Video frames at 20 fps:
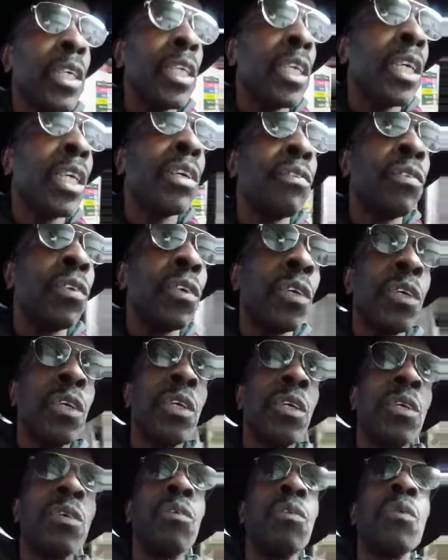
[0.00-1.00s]
for
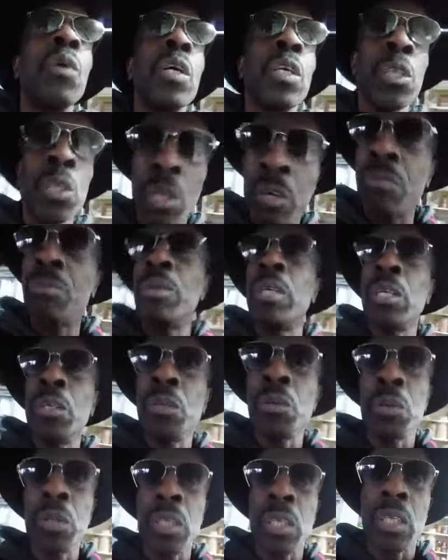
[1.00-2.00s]
what you have been
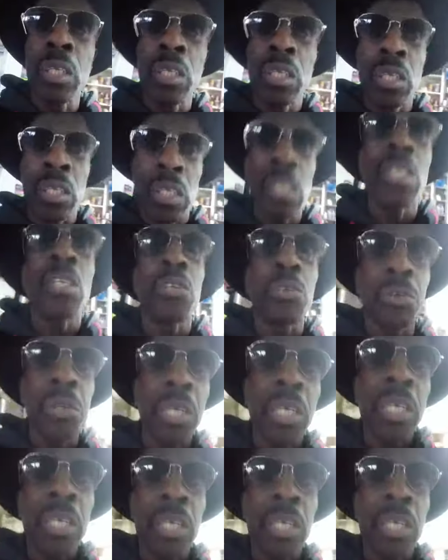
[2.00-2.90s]
doing. It is great.